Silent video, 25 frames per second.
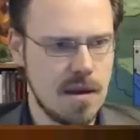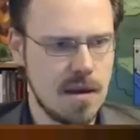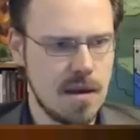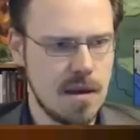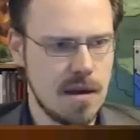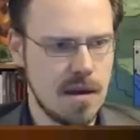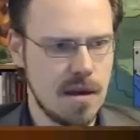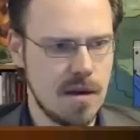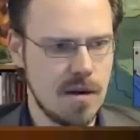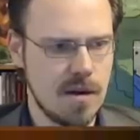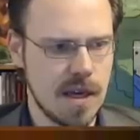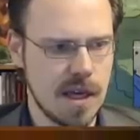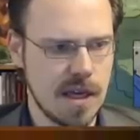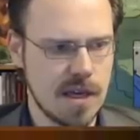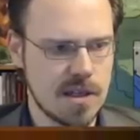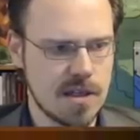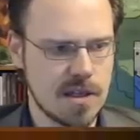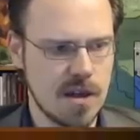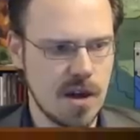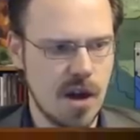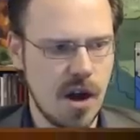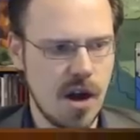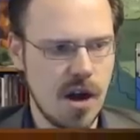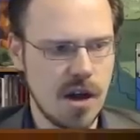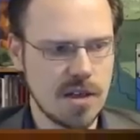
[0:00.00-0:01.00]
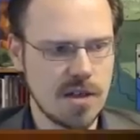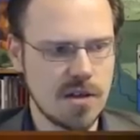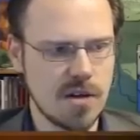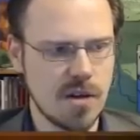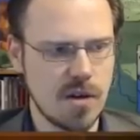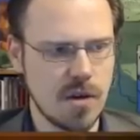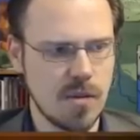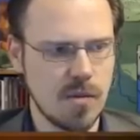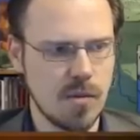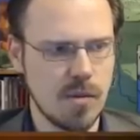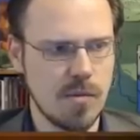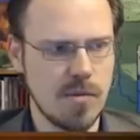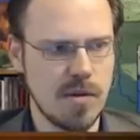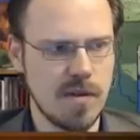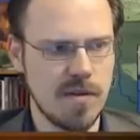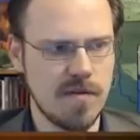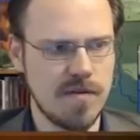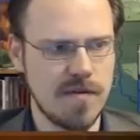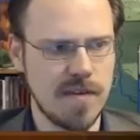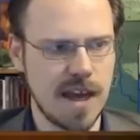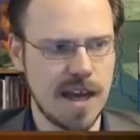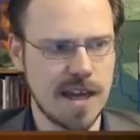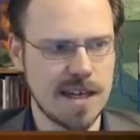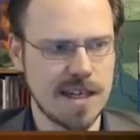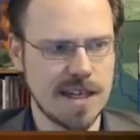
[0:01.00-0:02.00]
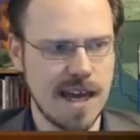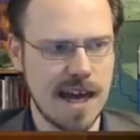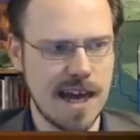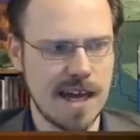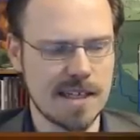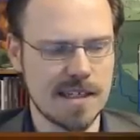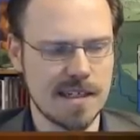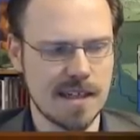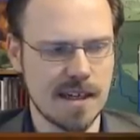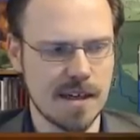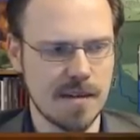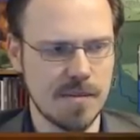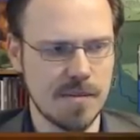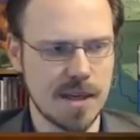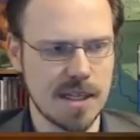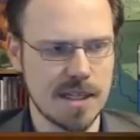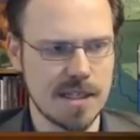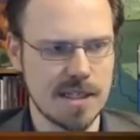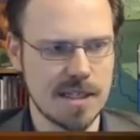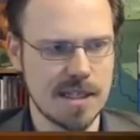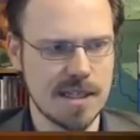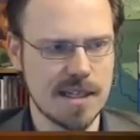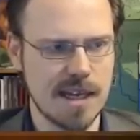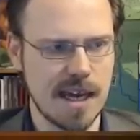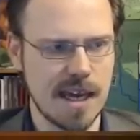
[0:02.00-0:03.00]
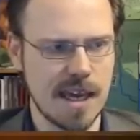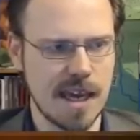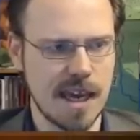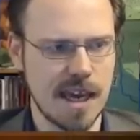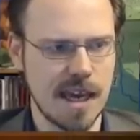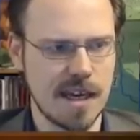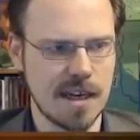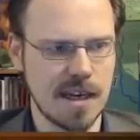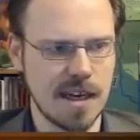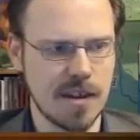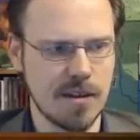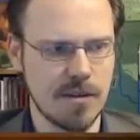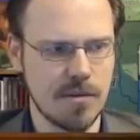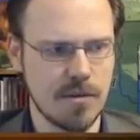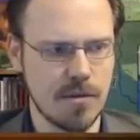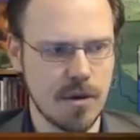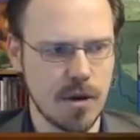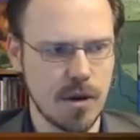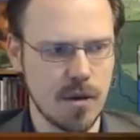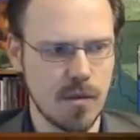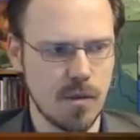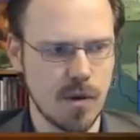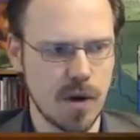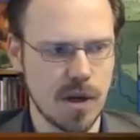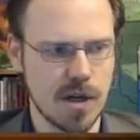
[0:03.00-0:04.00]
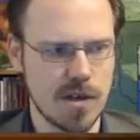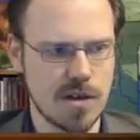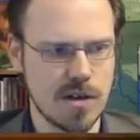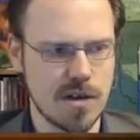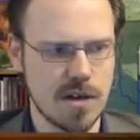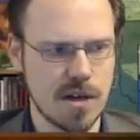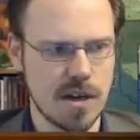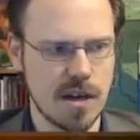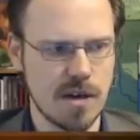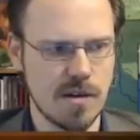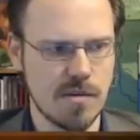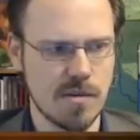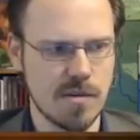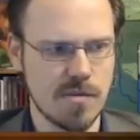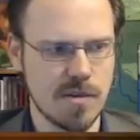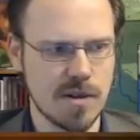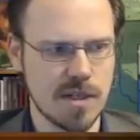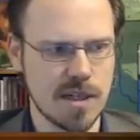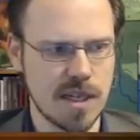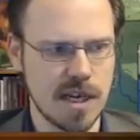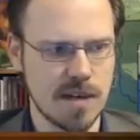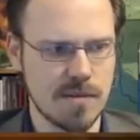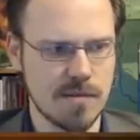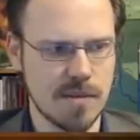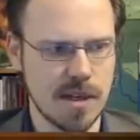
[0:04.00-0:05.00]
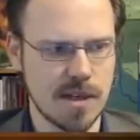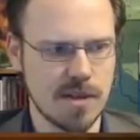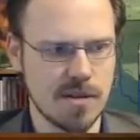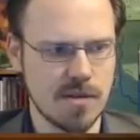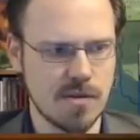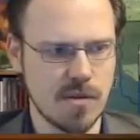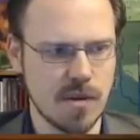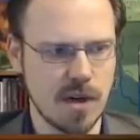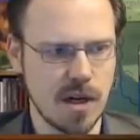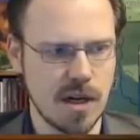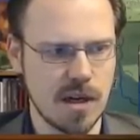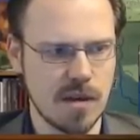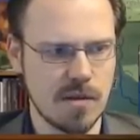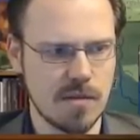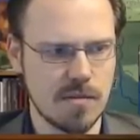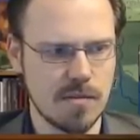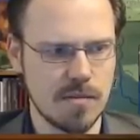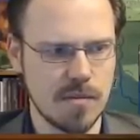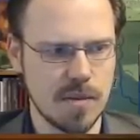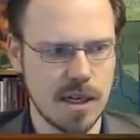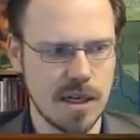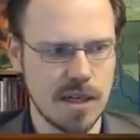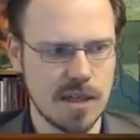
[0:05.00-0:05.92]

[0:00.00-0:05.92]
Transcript: Okay, Taunt Totem would be fantastic, because this guy can't get through it in one turn, and it would protect my two one, but